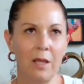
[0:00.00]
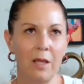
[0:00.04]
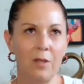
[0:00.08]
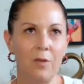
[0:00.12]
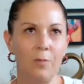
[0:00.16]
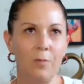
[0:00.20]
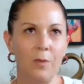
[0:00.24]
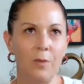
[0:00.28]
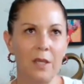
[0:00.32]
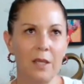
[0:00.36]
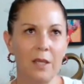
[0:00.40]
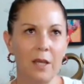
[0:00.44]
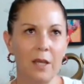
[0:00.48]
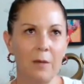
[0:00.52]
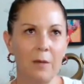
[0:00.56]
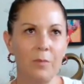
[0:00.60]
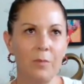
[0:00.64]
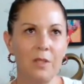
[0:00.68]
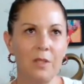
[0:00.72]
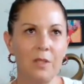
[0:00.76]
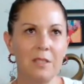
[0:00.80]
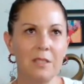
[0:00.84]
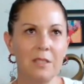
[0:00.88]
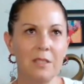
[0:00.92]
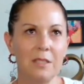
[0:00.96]
You pick up
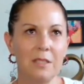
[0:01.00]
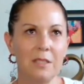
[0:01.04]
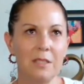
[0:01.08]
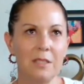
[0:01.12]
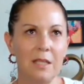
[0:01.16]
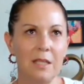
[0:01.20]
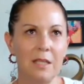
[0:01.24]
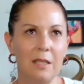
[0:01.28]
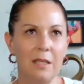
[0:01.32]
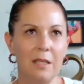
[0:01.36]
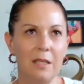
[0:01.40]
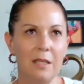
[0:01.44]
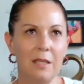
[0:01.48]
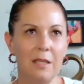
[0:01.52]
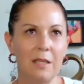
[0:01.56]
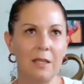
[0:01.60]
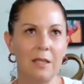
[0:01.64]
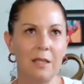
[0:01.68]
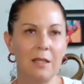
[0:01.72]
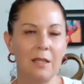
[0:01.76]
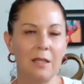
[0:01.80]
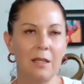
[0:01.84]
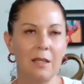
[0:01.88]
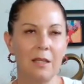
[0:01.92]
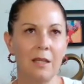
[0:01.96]
the stick,
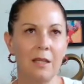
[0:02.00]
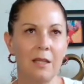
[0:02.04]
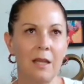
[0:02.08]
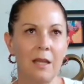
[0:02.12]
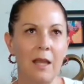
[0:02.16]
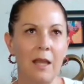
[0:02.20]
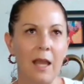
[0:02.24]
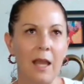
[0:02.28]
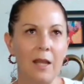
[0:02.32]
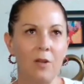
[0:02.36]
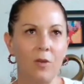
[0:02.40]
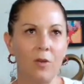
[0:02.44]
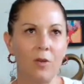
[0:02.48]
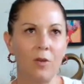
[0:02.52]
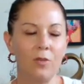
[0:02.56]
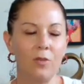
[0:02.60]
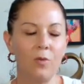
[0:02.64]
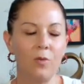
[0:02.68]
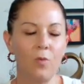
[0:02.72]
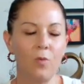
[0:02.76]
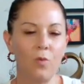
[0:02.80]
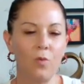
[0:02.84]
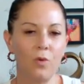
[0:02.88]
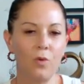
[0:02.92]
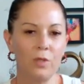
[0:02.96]
and on
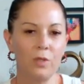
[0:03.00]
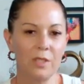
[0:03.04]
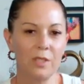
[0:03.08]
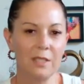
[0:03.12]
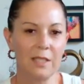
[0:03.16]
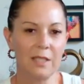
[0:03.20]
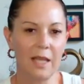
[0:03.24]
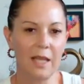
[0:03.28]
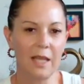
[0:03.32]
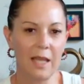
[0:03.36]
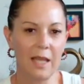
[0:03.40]
the water's